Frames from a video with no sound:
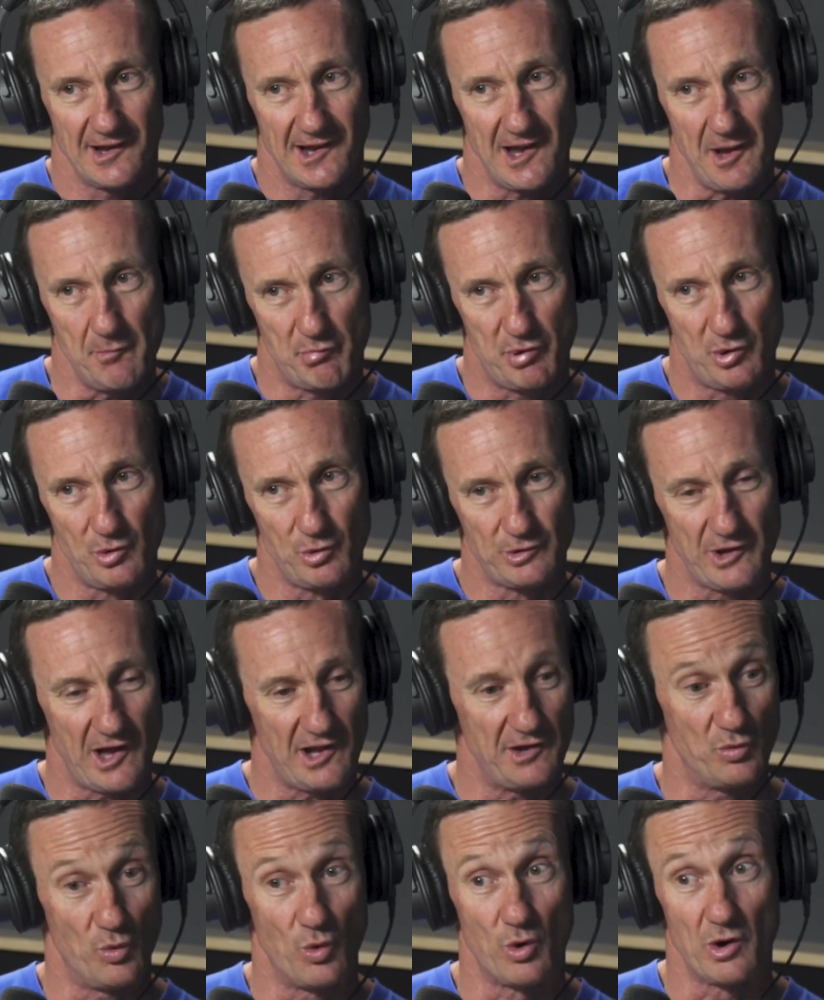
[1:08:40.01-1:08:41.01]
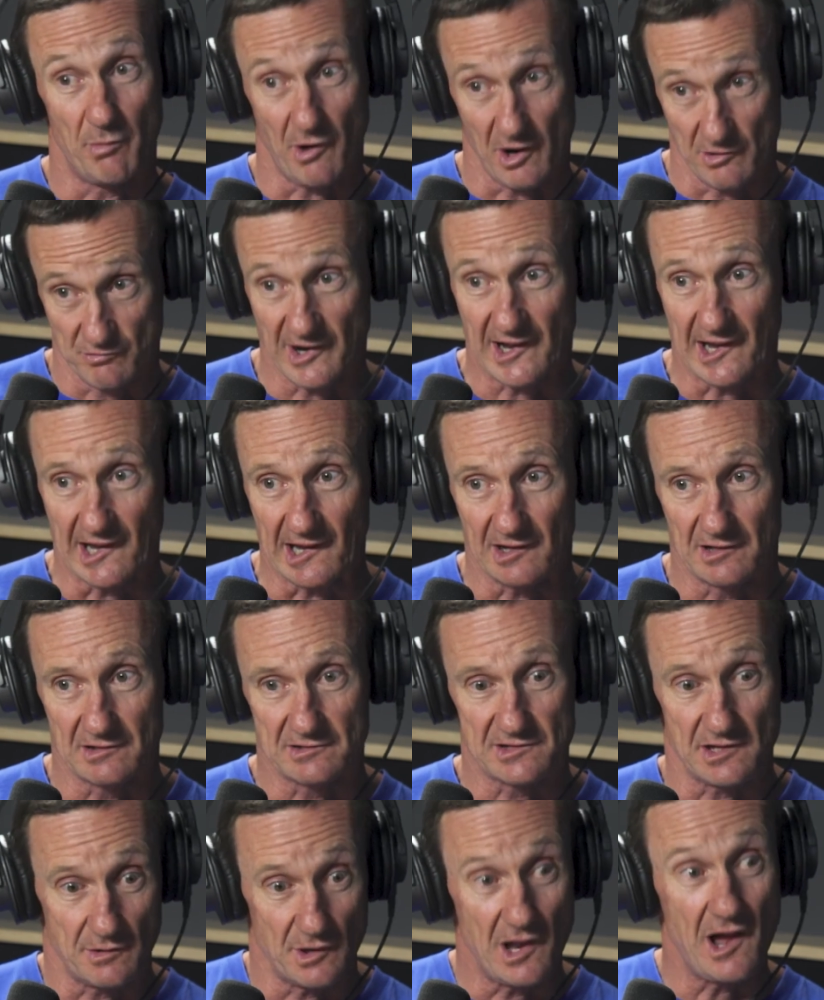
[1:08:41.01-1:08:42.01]
get pulled underwater by rigging.
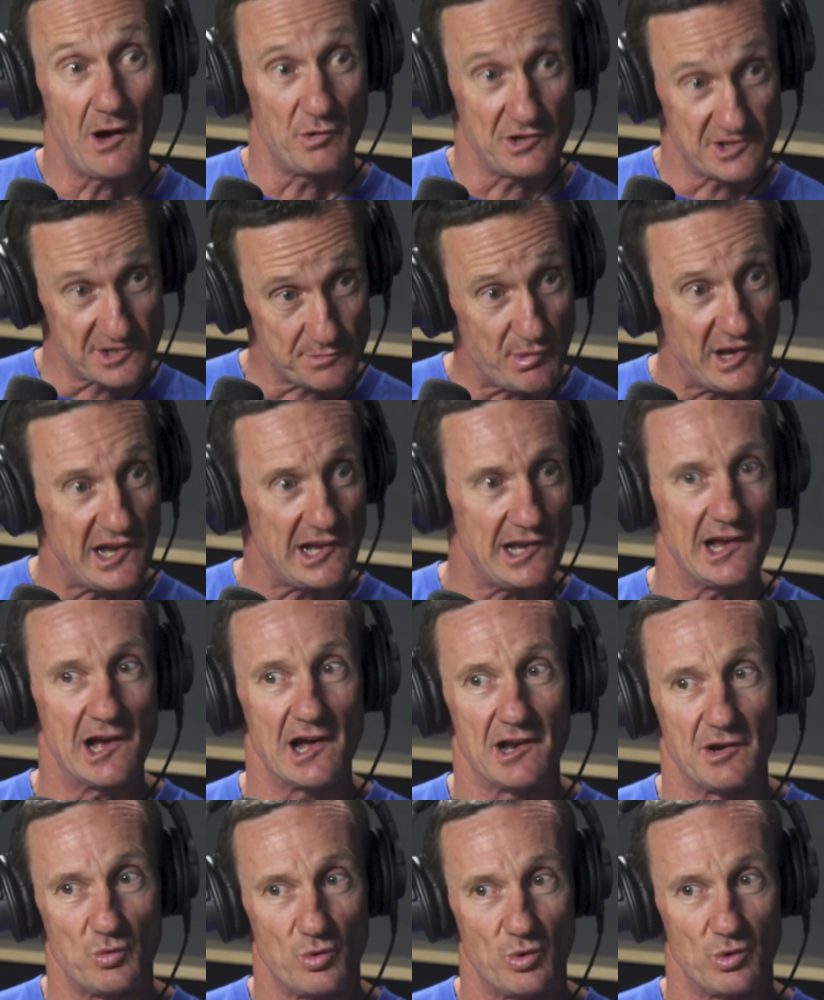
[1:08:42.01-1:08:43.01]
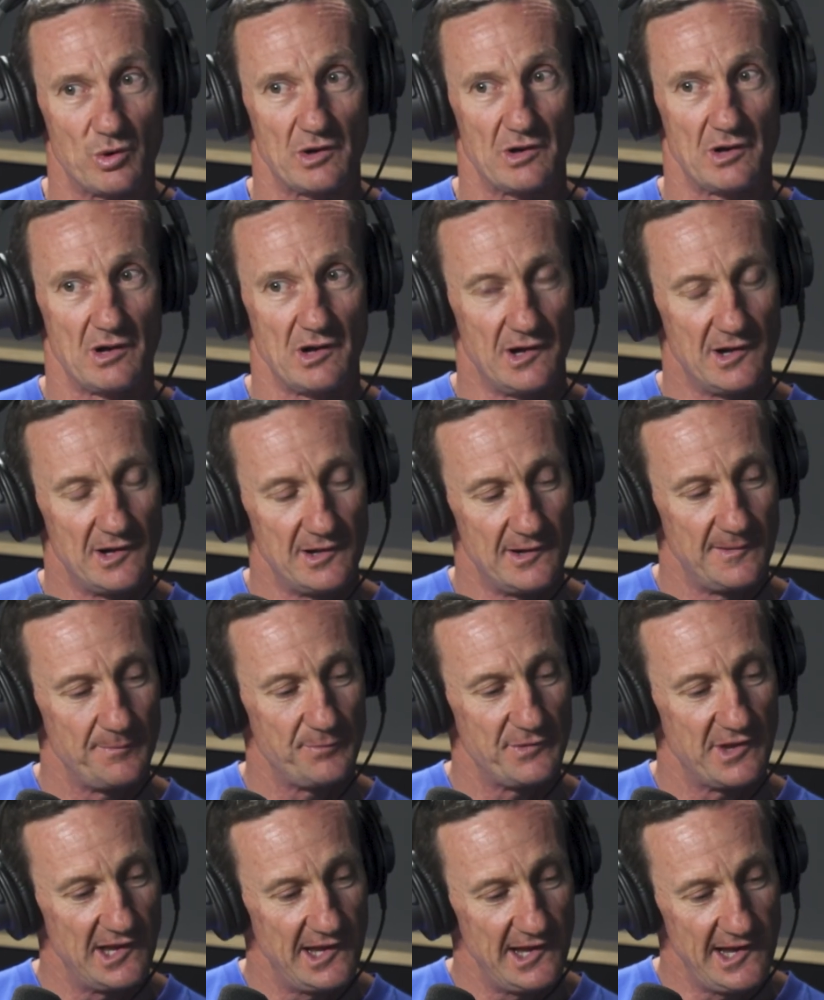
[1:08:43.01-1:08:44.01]
So now we're speeding underwater,
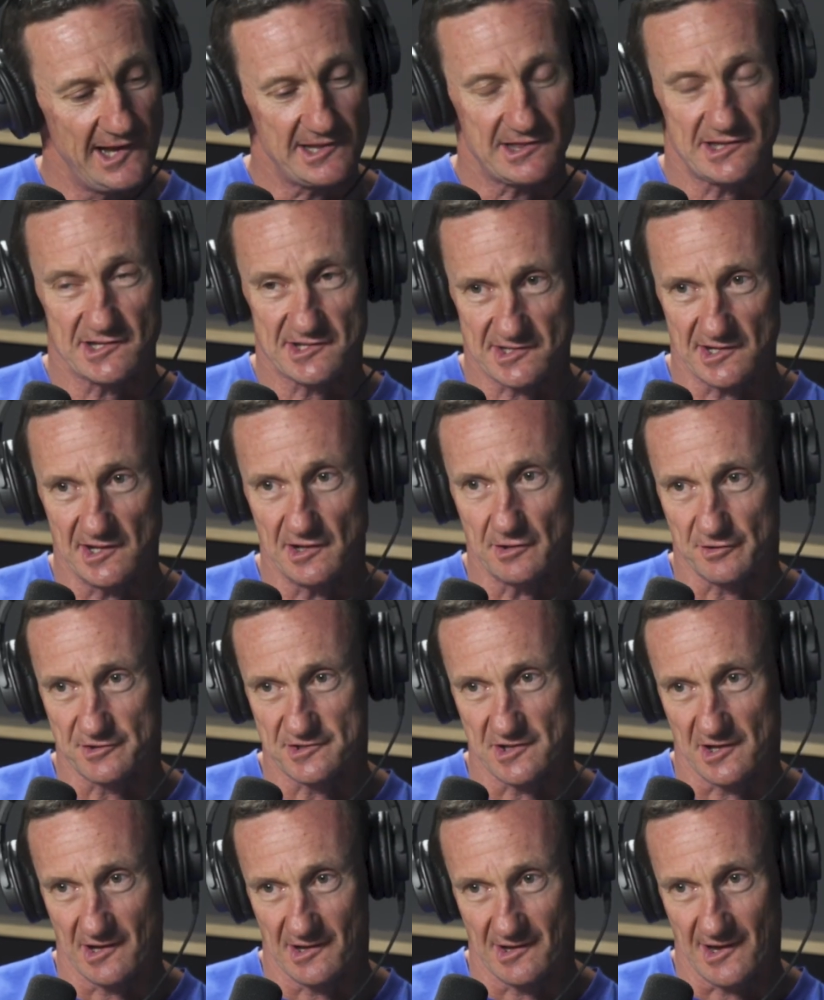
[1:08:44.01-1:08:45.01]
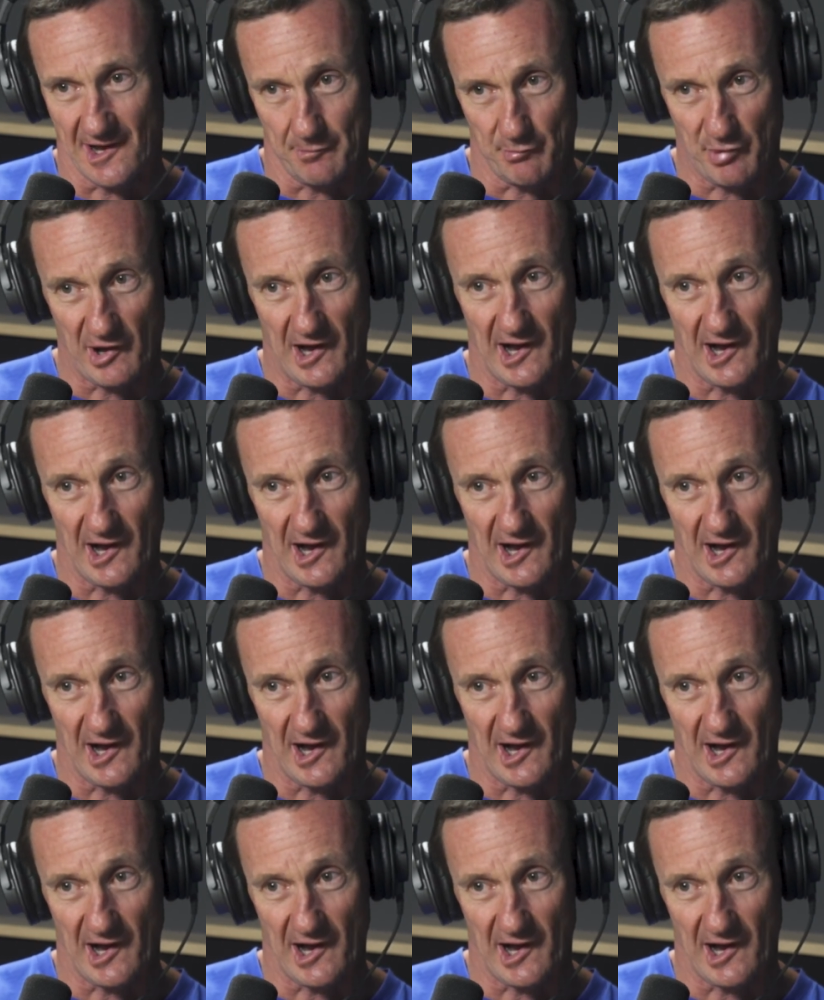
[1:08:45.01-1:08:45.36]
hit the seals at